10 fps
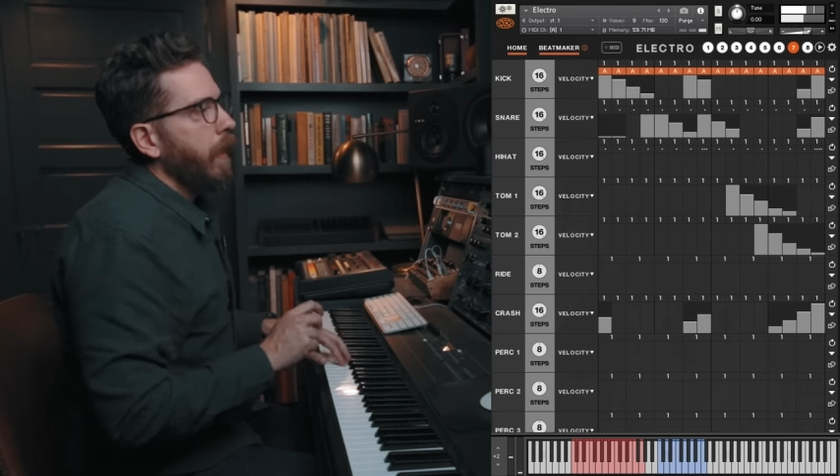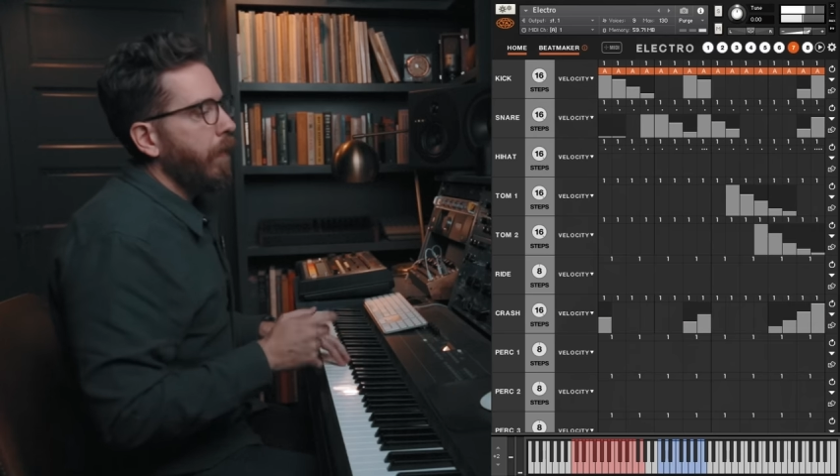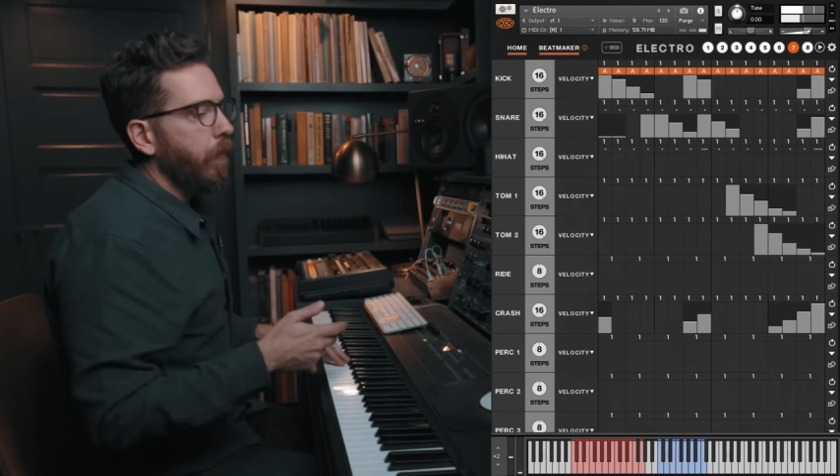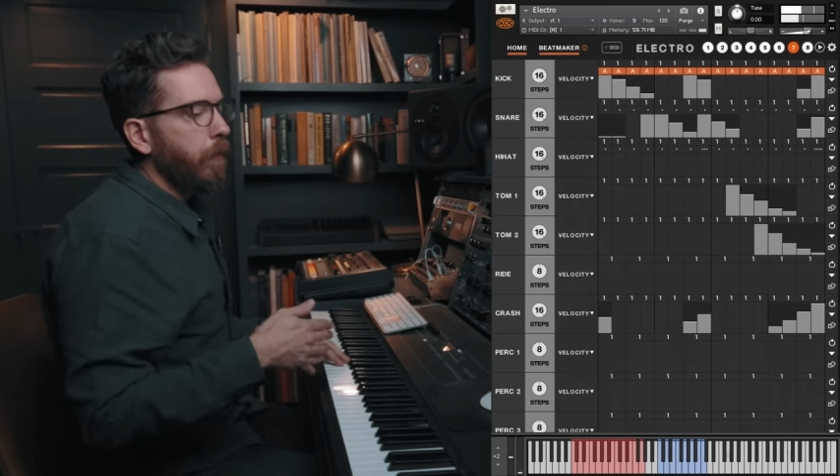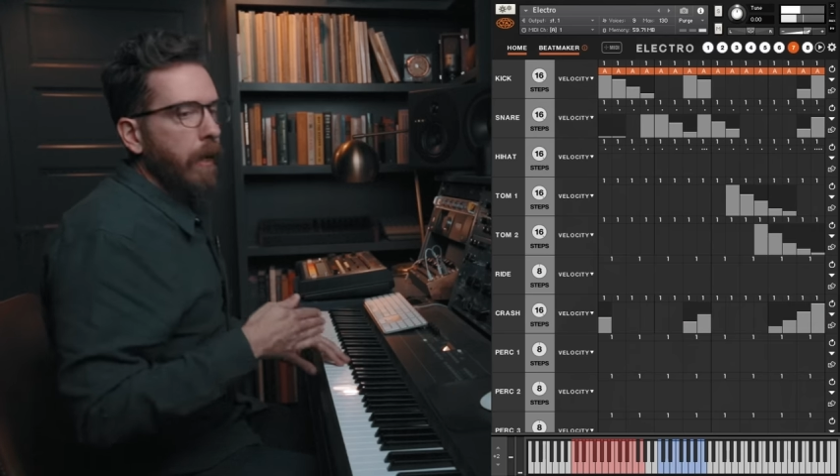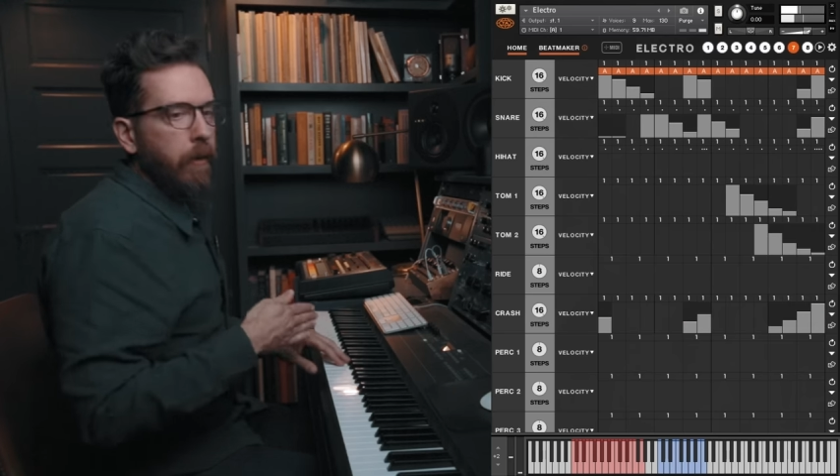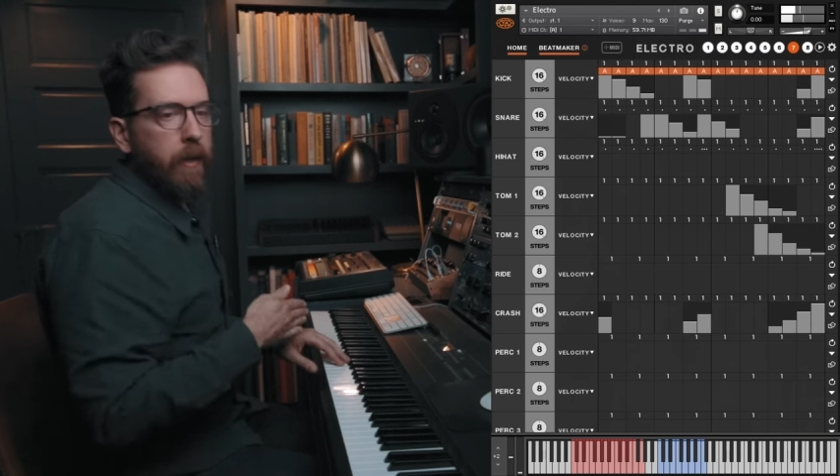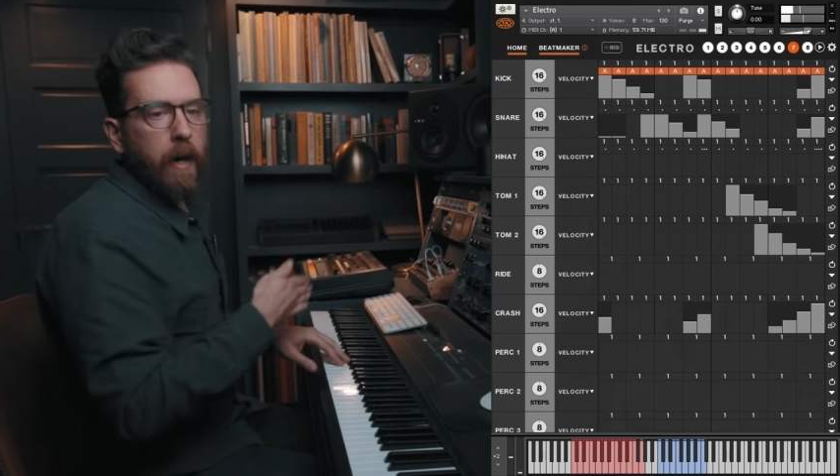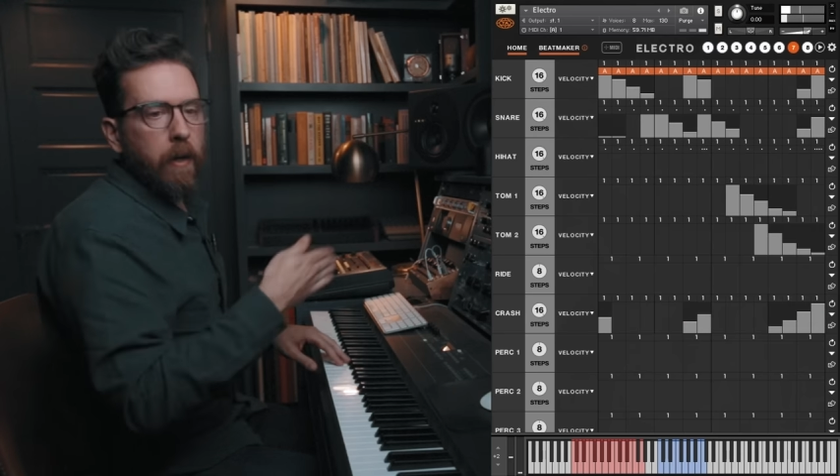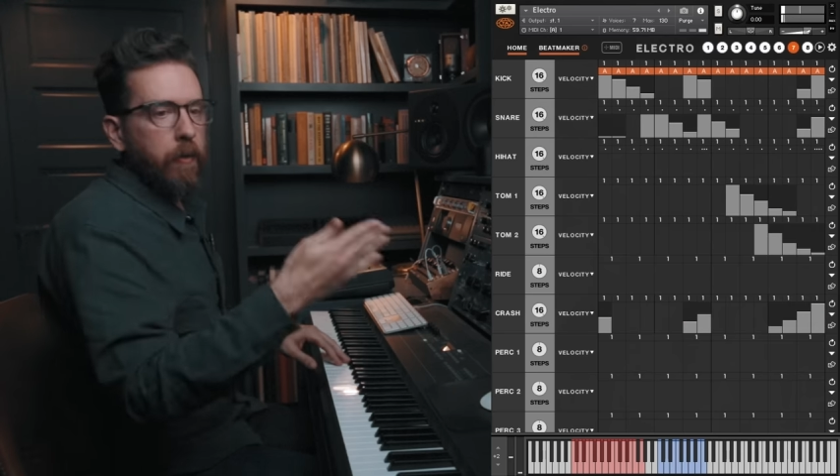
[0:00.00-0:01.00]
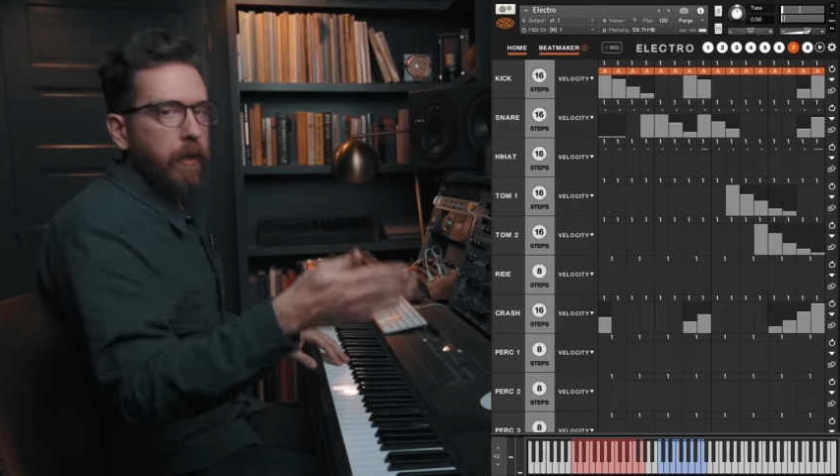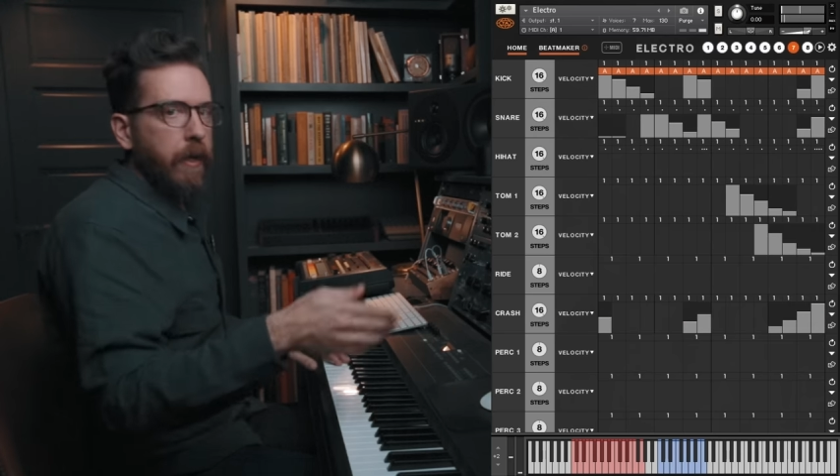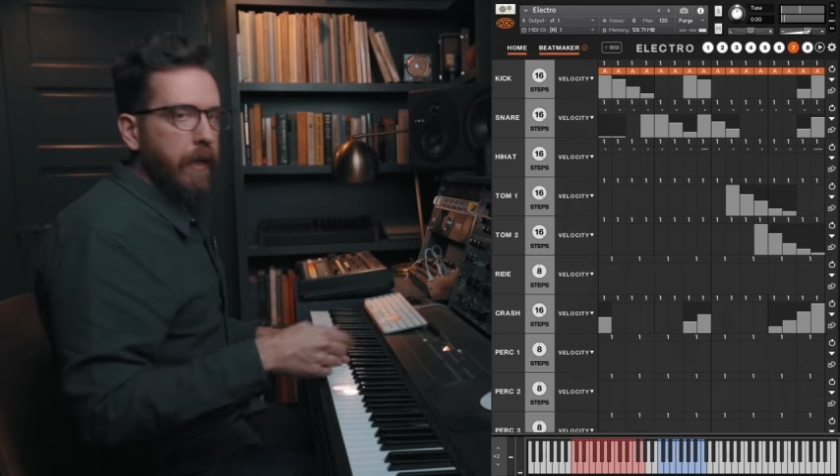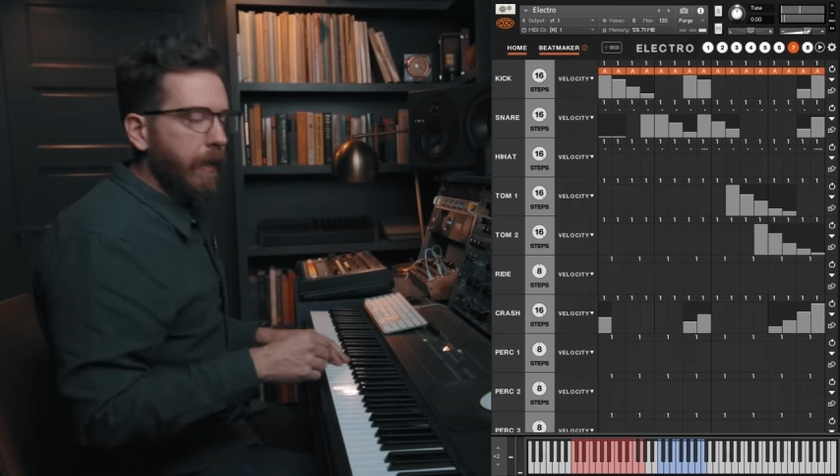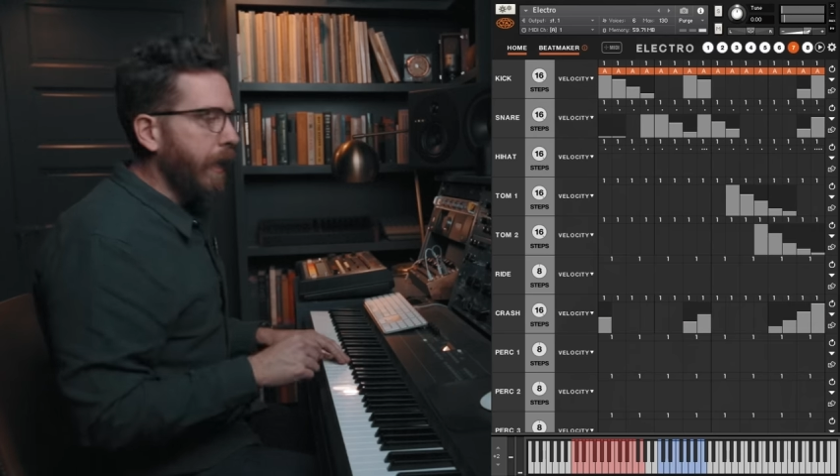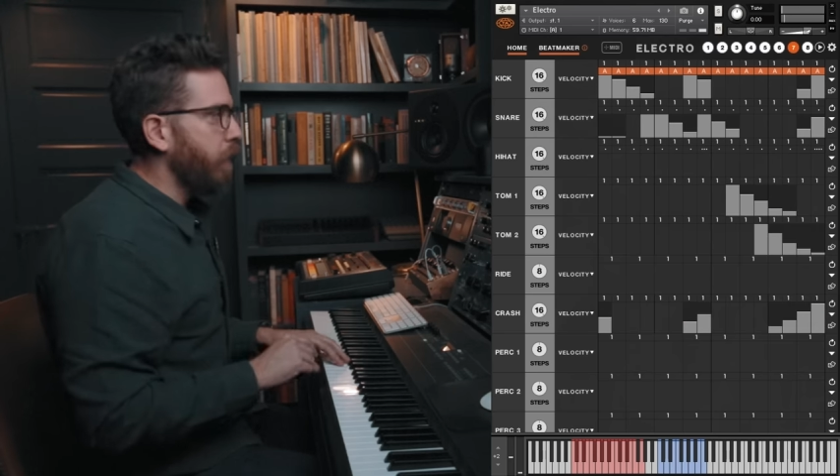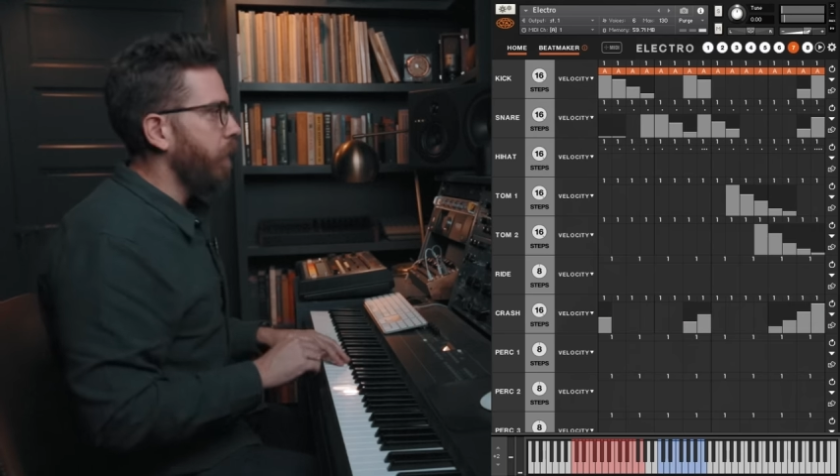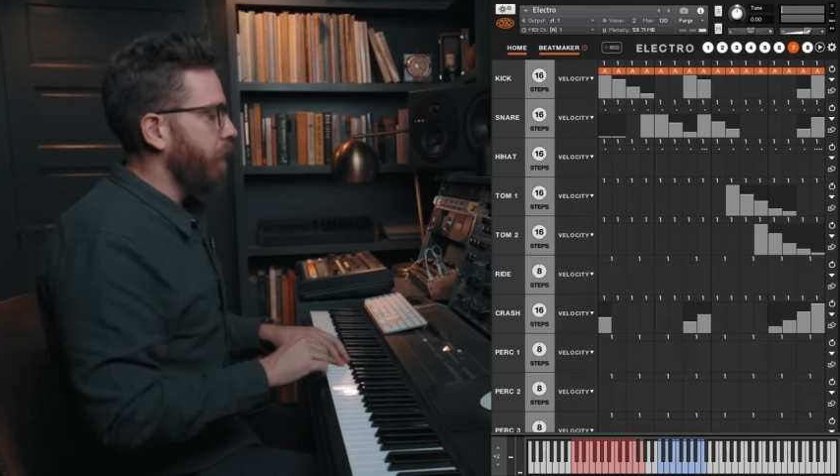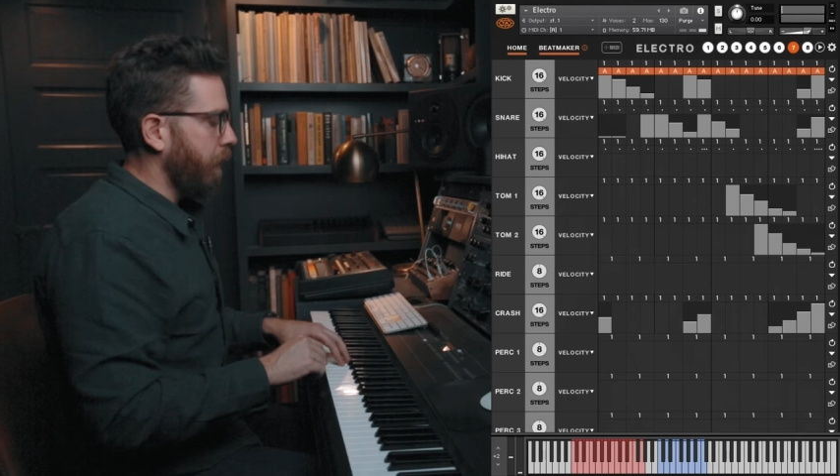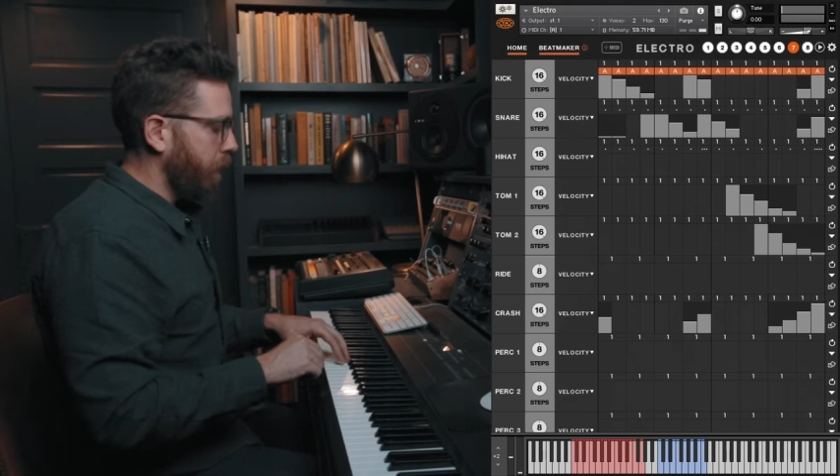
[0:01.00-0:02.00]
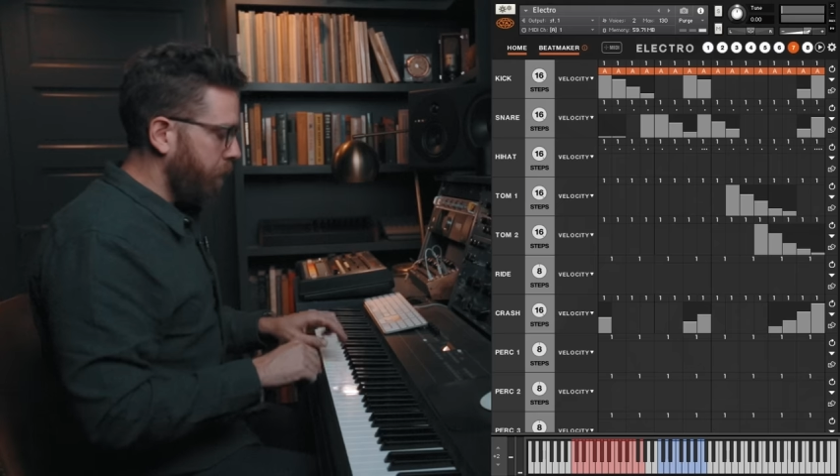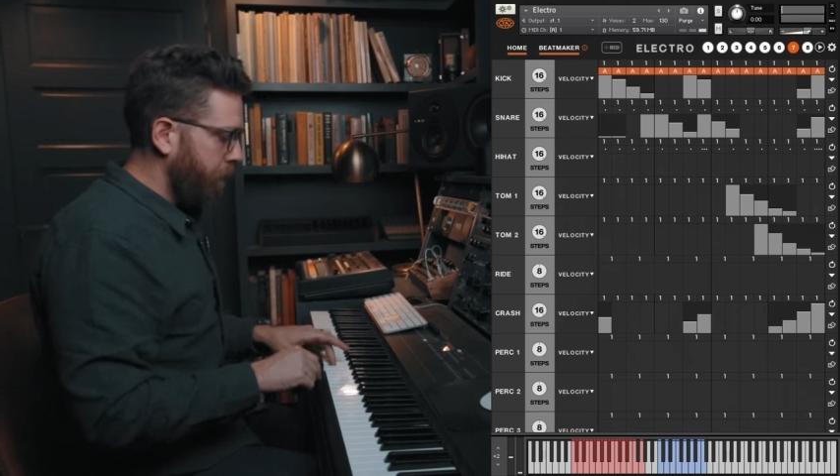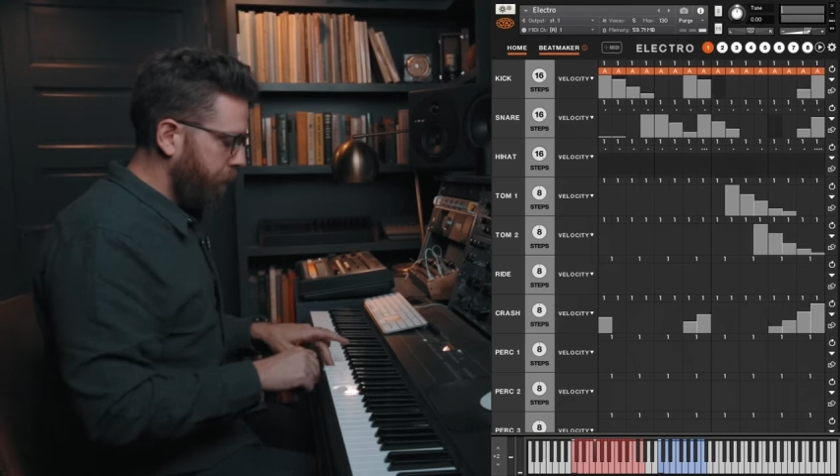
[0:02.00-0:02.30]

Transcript: If you play legato, they're going to connect to each other.